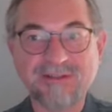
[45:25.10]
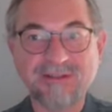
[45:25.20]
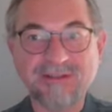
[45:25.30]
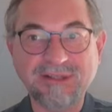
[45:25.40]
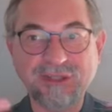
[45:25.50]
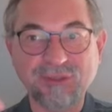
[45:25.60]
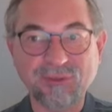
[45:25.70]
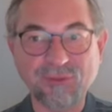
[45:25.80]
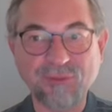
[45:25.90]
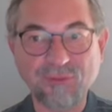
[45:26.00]
need
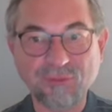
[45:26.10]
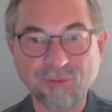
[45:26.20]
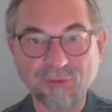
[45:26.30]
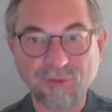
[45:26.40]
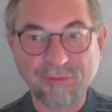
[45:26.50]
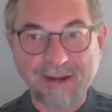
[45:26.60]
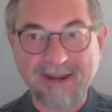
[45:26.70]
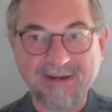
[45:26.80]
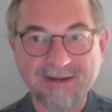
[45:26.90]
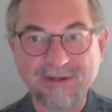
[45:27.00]
to look
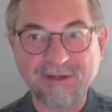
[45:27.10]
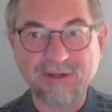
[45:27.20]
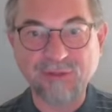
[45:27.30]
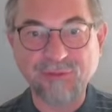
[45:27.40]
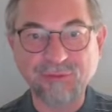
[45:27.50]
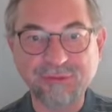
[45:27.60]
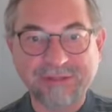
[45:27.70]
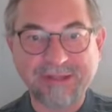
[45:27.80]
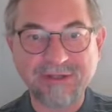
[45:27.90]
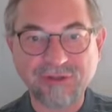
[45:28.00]
back uh, to the
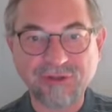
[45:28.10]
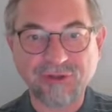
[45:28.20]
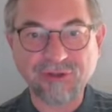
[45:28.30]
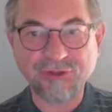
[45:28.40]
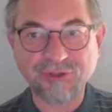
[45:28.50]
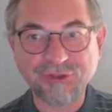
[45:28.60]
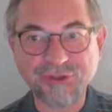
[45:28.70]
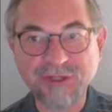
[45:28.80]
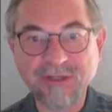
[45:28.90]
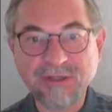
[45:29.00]
data structures
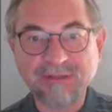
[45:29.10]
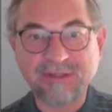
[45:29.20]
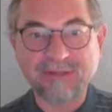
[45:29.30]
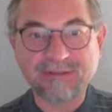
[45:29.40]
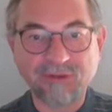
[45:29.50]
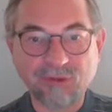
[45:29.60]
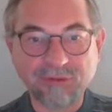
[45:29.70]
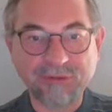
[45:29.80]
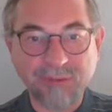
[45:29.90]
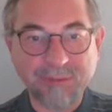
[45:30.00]
that
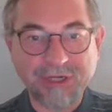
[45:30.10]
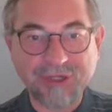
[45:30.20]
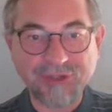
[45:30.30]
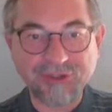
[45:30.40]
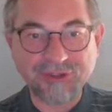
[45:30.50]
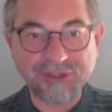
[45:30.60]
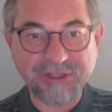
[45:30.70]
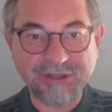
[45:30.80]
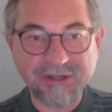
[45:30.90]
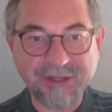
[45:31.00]
all the operations
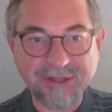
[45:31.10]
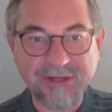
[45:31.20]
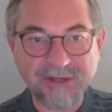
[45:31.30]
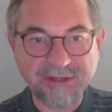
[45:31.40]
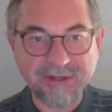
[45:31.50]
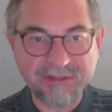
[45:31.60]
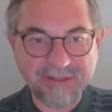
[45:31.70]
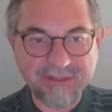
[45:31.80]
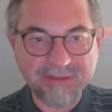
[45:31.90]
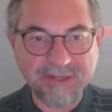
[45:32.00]
that are here in
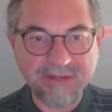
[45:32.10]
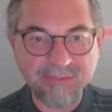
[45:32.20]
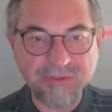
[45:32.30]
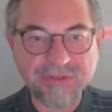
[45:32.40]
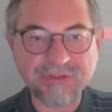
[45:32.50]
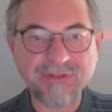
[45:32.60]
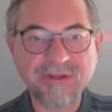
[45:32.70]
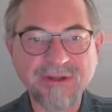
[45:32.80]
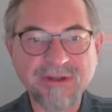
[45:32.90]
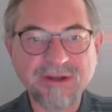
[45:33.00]
these statements
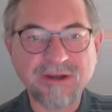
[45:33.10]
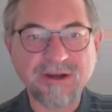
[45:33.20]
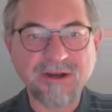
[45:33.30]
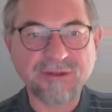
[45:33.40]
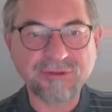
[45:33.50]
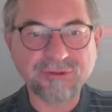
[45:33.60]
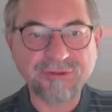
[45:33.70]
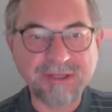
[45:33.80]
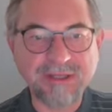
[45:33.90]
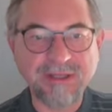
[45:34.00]
uh,
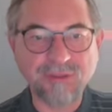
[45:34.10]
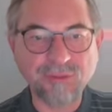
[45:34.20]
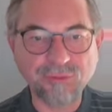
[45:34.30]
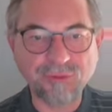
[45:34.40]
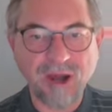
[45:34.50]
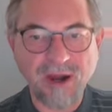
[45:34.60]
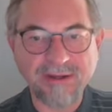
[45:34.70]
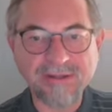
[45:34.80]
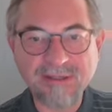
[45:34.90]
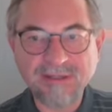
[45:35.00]
3 to
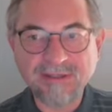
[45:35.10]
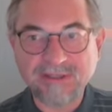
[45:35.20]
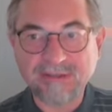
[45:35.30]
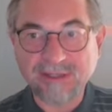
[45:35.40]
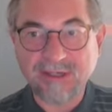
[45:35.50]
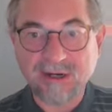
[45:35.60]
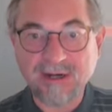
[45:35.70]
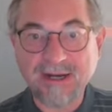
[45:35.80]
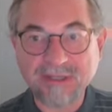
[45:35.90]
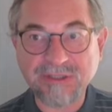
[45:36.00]
9 that they
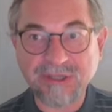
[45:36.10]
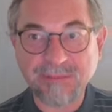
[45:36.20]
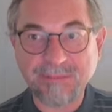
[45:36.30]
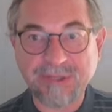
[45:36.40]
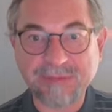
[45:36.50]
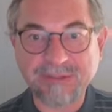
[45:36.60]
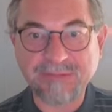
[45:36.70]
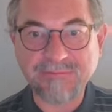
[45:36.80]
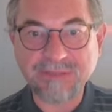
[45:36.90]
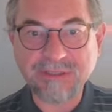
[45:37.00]
are actually
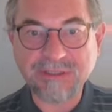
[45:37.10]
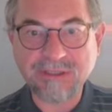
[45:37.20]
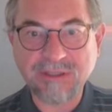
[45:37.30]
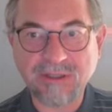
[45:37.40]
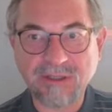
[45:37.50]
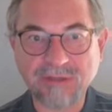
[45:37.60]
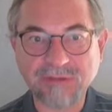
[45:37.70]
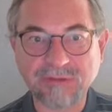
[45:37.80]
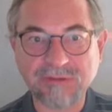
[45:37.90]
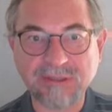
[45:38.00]
primitives uh,
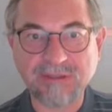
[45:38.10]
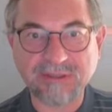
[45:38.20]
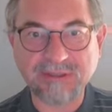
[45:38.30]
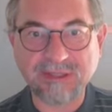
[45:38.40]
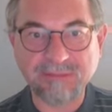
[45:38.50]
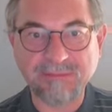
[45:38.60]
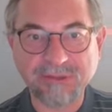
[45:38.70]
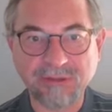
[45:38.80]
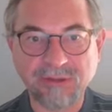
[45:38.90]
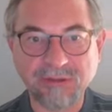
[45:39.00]
so that this can be
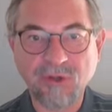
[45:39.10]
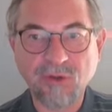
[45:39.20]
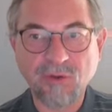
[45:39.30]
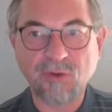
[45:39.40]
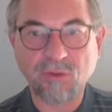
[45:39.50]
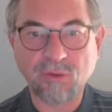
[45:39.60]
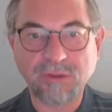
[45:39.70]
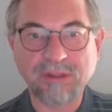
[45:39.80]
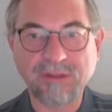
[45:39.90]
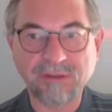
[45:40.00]
done all
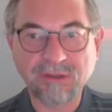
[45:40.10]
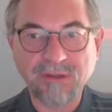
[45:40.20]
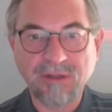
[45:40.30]
in